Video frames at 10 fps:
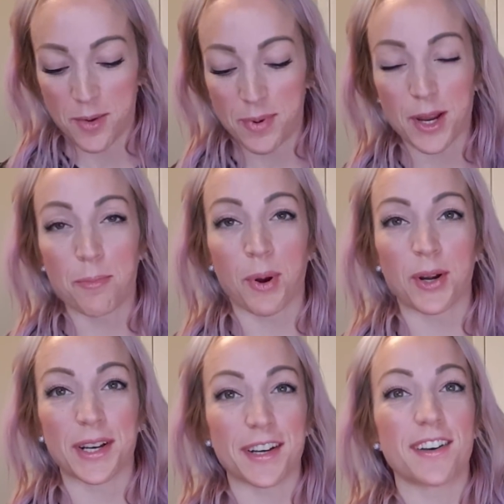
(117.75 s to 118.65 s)
being a
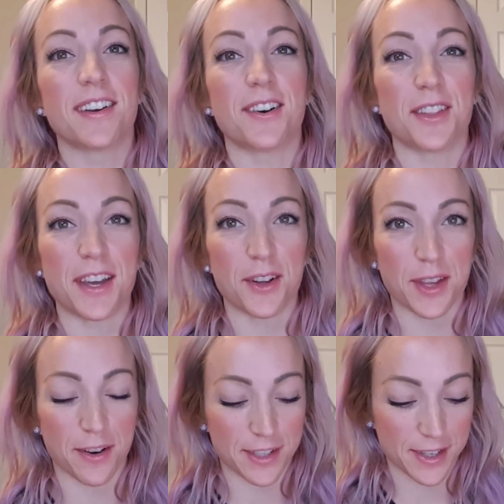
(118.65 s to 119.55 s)
burden on the
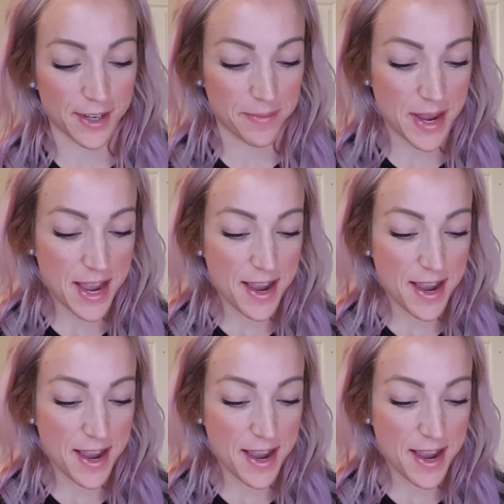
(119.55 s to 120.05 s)
healthcare system.